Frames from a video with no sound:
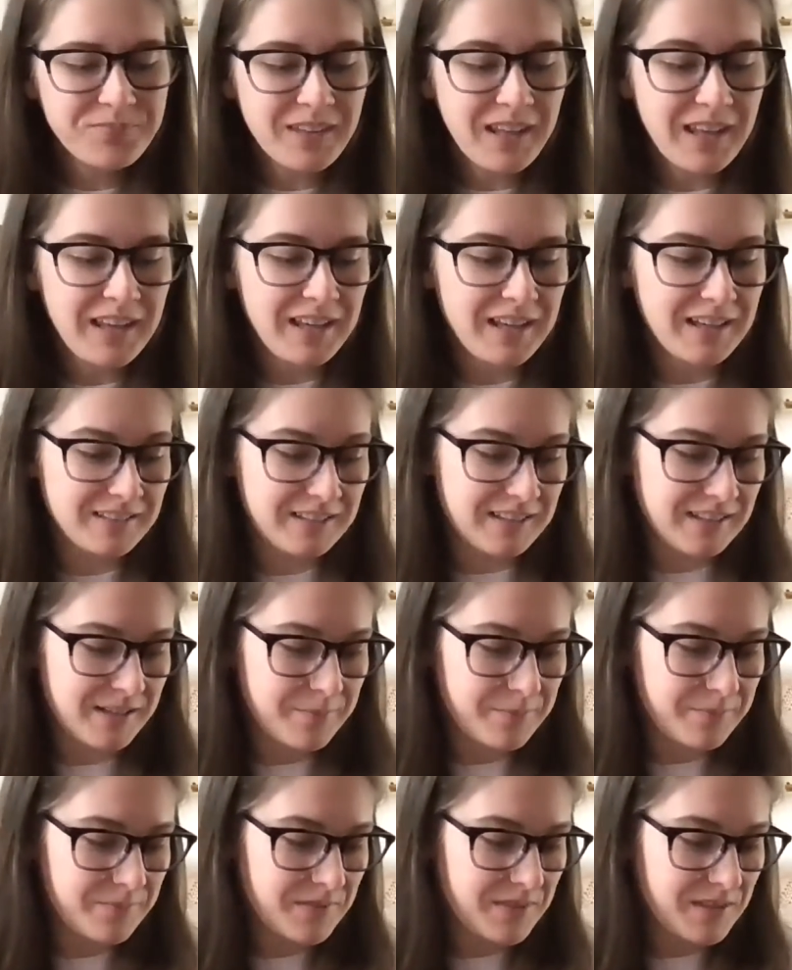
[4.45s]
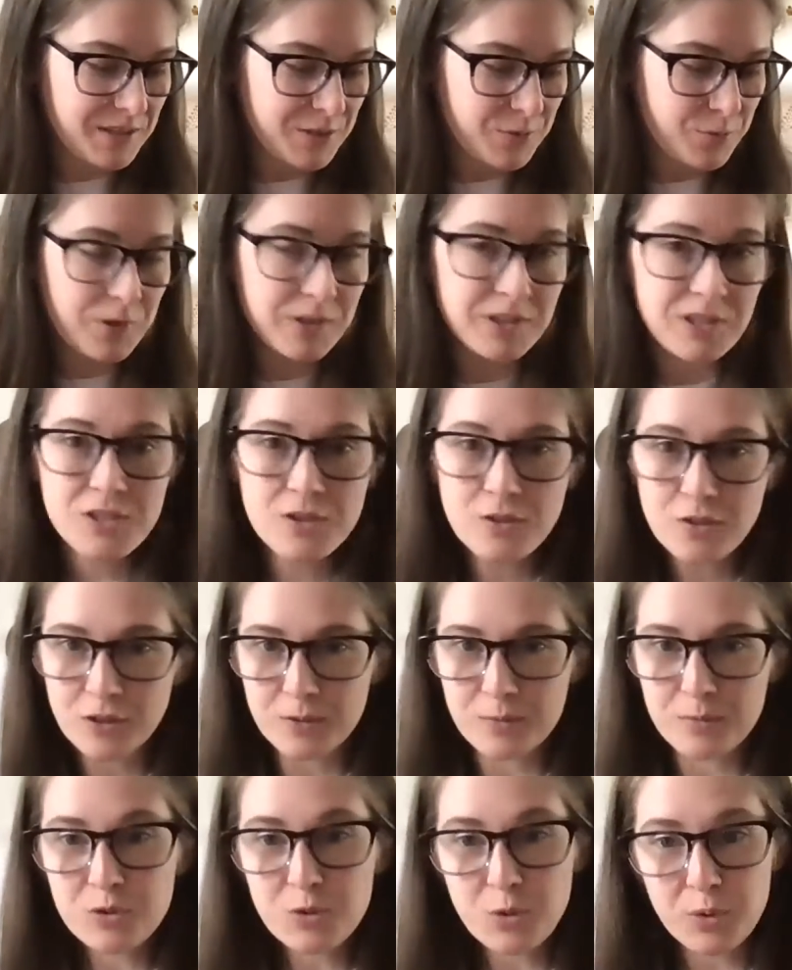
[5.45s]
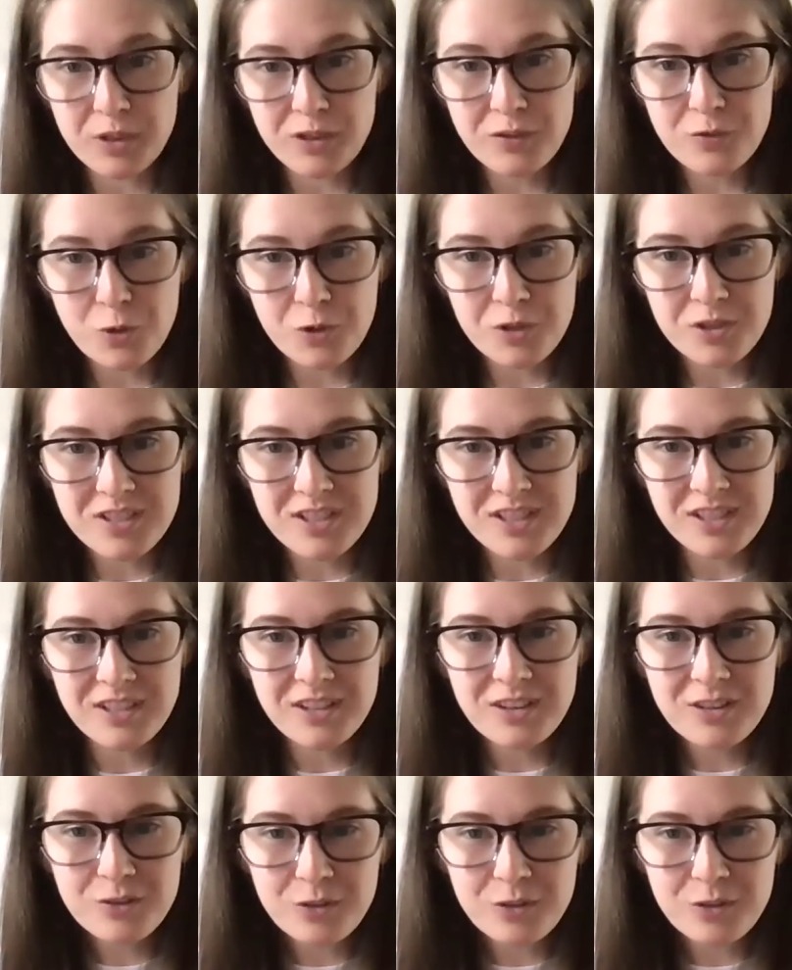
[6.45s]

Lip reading: And this one is from 2014,